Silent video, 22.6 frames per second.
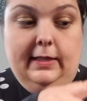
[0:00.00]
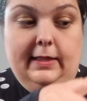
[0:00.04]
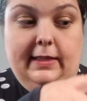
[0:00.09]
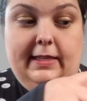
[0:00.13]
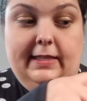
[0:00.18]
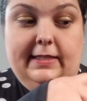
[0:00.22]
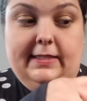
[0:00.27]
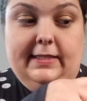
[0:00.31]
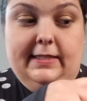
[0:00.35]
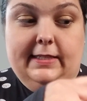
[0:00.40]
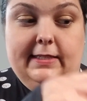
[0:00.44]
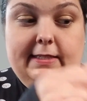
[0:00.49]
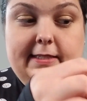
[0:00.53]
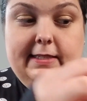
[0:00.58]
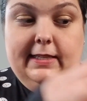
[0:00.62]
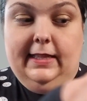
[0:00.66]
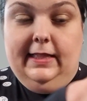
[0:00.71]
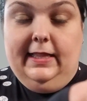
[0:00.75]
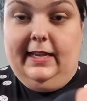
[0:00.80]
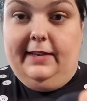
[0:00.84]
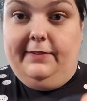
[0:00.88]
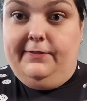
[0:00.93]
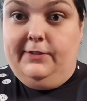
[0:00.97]
This is
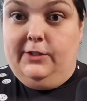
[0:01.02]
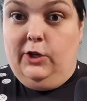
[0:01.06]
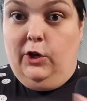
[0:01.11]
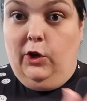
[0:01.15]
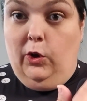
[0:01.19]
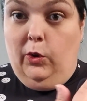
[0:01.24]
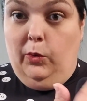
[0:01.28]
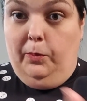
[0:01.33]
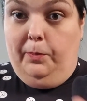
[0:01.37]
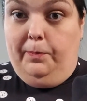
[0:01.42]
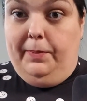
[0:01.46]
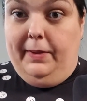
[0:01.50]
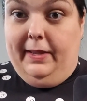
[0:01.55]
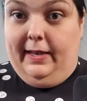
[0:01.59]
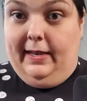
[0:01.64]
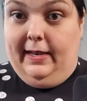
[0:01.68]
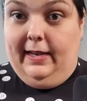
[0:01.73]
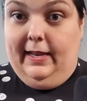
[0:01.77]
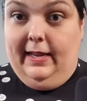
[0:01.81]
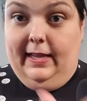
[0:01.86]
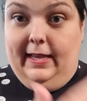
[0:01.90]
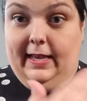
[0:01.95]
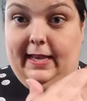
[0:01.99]
left
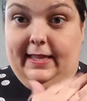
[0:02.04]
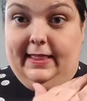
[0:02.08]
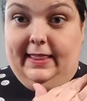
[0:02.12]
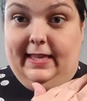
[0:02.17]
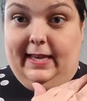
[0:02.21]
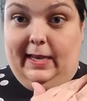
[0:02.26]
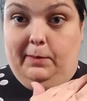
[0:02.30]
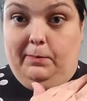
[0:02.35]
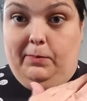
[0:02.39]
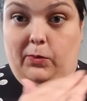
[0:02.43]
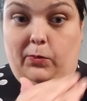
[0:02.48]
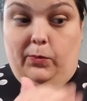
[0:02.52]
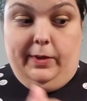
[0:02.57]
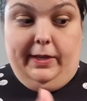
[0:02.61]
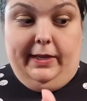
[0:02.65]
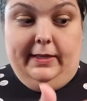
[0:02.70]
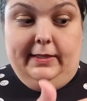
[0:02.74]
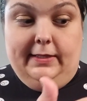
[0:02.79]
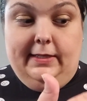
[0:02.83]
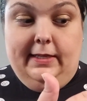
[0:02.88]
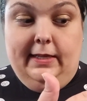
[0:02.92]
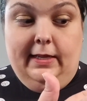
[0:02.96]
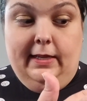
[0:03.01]
open at that
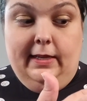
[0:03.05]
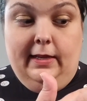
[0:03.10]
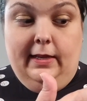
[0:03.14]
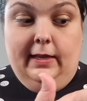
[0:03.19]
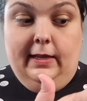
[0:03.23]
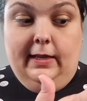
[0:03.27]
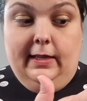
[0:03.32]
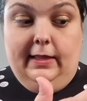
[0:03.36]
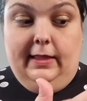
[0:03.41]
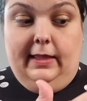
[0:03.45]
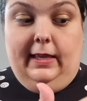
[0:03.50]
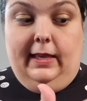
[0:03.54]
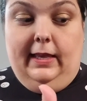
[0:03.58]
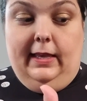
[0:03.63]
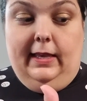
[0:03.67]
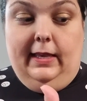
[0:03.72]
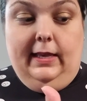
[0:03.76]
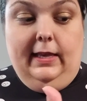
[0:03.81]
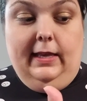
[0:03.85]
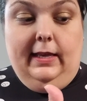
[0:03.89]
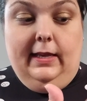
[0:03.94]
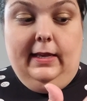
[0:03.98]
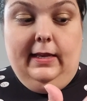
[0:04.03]
point.
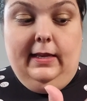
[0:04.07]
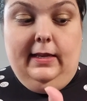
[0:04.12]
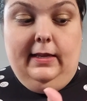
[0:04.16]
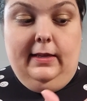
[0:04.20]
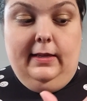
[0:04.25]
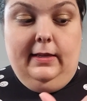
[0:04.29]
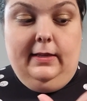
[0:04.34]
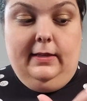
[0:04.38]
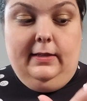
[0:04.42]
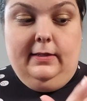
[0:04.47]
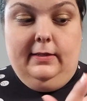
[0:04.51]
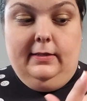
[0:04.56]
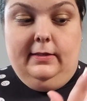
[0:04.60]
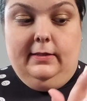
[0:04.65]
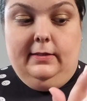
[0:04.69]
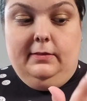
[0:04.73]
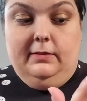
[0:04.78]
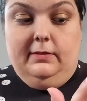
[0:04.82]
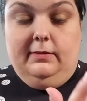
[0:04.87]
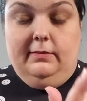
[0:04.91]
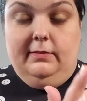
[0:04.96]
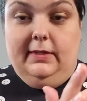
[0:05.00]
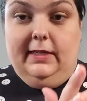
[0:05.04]
The
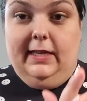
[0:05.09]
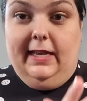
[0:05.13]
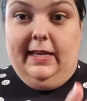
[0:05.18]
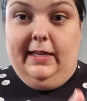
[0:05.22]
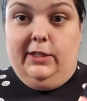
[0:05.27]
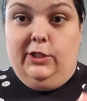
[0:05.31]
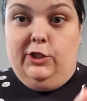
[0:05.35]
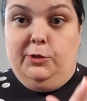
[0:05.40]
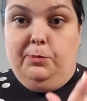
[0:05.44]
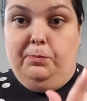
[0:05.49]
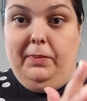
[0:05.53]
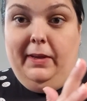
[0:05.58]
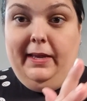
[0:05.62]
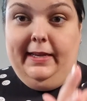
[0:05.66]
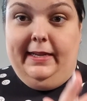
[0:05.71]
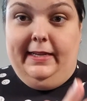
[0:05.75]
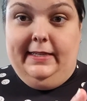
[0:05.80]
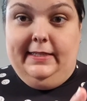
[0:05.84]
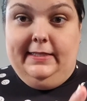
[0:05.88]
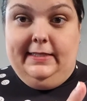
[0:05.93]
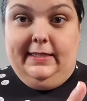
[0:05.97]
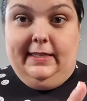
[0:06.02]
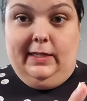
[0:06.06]
edge
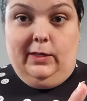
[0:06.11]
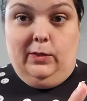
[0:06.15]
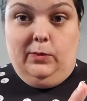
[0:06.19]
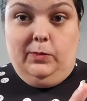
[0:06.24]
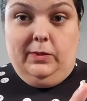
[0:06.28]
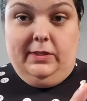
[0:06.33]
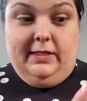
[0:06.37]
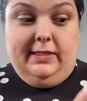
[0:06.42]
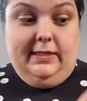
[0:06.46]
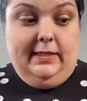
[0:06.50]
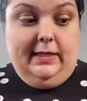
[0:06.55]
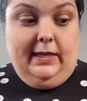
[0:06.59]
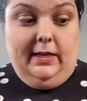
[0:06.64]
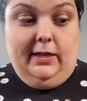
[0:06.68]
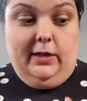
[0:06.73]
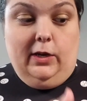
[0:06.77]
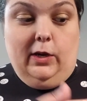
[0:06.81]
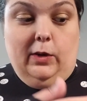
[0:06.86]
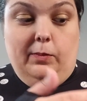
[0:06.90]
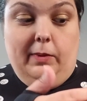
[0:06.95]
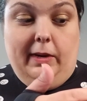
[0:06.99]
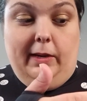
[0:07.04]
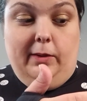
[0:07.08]
binding was done
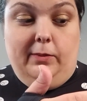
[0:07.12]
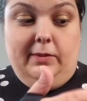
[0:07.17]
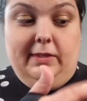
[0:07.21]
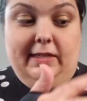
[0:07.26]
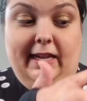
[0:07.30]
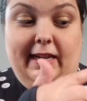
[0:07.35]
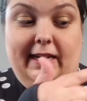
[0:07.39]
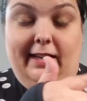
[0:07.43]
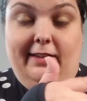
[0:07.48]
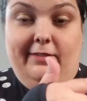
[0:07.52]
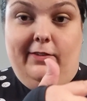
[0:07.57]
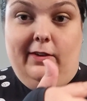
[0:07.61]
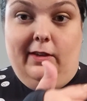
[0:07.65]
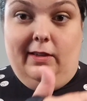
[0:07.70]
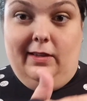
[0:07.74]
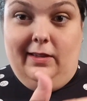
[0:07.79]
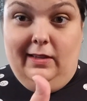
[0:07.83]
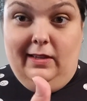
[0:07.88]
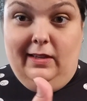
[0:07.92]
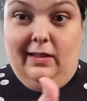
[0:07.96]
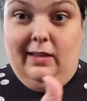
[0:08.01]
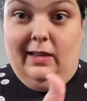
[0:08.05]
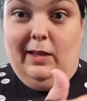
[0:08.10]
around kind of
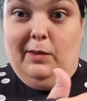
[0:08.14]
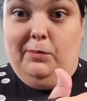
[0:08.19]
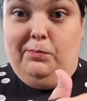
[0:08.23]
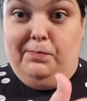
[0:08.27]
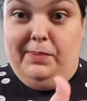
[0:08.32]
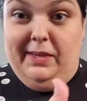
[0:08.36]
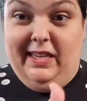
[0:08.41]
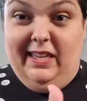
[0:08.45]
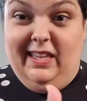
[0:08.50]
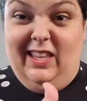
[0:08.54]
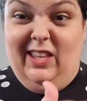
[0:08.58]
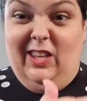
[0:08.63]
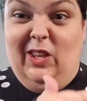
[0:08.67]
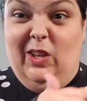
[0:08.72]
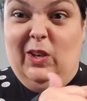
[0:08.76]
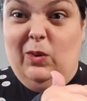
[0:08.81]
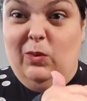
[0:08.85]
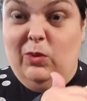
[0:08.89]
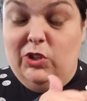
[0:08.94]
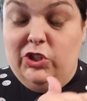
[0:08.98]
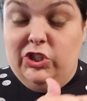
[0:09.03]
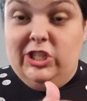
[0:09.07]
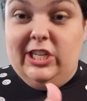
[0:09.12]
a big
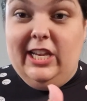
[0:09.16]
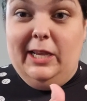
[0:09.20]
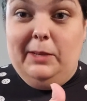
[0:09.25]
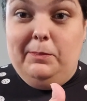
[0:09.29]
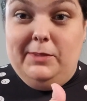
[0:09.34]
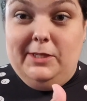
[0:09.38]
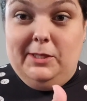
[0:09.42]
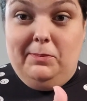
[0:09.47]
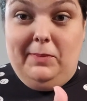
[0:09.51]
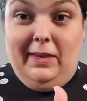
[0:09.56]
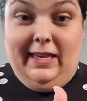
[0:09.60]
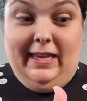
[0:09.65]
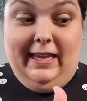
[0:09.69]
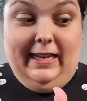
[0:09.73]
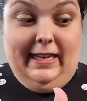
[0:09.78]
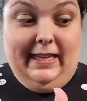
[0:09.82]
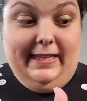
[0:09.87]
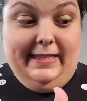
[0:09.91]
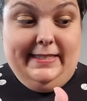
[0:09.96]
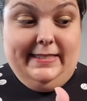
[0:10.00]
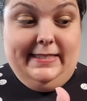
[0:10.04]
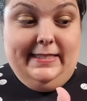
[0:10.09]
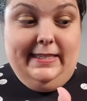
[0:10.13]
U shape to make it
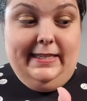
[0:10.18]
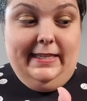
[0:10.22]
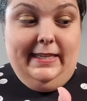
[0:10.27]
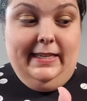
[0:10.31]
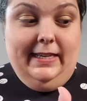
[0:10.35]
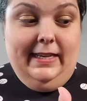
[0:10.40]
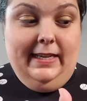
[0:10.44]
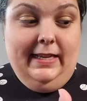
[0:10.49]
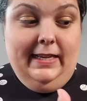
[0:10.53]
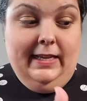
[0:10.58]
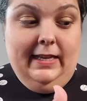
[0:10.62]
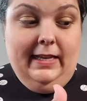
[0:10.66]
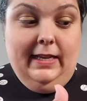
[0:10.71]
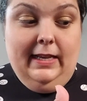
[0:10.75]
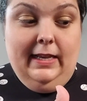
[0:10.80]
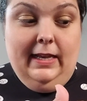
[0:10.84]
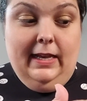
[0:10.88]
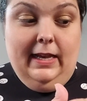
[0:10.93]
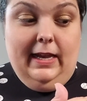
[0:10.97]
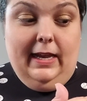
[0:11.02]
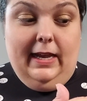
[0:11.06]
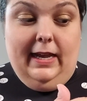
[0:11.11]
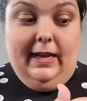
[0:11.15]
easy,
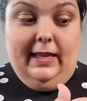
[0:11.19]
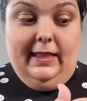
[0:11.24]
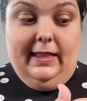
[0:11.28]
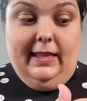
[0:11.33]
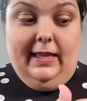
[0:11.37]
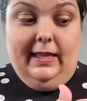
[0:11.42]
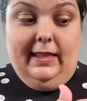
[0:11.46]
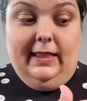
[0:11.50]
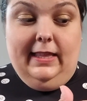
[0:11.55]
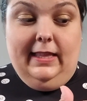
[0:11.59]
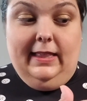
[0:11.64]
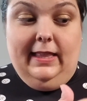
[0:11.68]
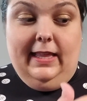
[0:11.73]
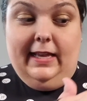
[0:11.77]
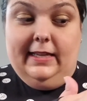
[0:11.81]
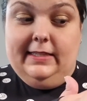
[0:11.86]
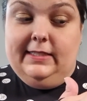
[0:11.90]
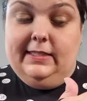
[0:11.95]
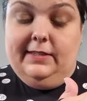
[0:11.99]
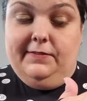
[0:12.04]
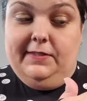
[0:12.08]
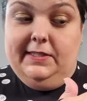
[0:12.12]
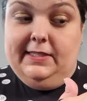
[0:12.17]
and then the
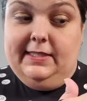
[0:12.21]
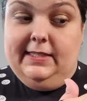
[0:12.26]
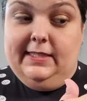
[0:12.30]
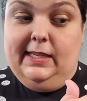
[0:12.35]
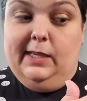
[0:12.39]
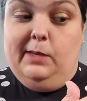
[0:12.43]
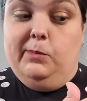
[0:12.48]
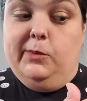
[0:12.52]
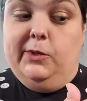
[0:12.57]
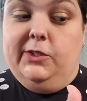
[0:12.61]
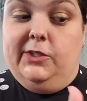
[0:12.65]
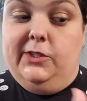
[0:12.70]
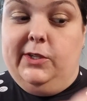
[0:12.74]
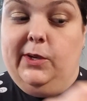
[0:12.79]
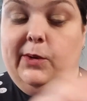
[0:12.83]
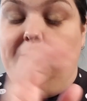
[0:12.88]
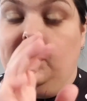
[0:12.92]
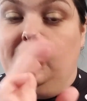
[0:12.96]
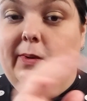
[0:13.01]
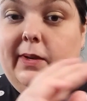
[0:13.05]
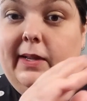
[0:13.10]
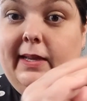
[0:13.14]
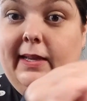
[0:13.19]
last of the seam was
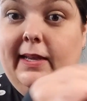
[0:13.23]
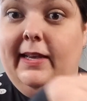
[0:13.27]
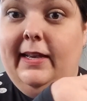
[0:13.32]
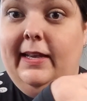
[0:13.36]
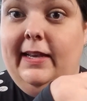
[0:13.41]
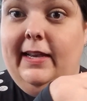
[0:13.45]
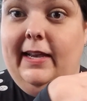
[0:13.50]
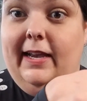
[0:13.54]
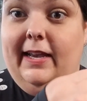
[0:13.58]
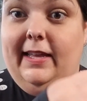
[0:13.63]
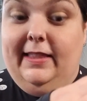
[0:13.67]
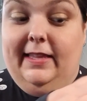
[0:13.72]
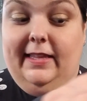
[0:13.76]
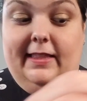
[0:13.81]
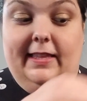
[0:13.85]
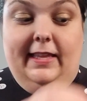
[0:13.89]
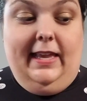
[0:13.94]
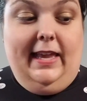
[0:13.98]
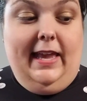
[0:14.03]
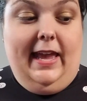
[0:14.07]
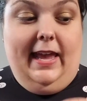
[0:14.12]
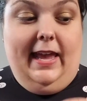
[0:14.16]
sewn, and then the